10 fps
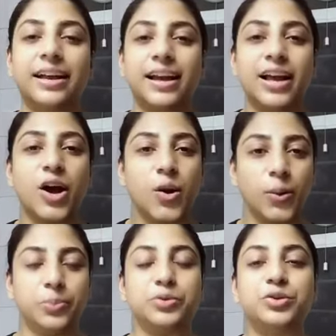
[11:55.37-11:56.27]
I
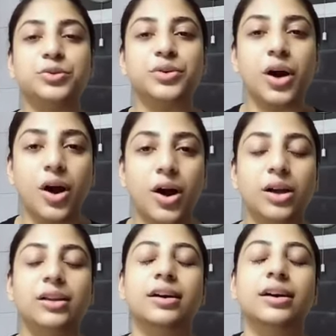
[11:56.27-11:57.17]
hope you
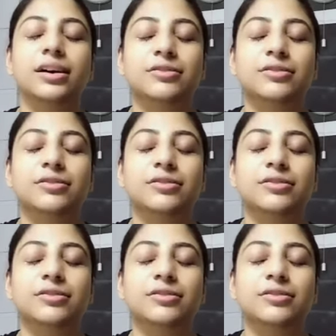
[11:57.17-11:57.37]
all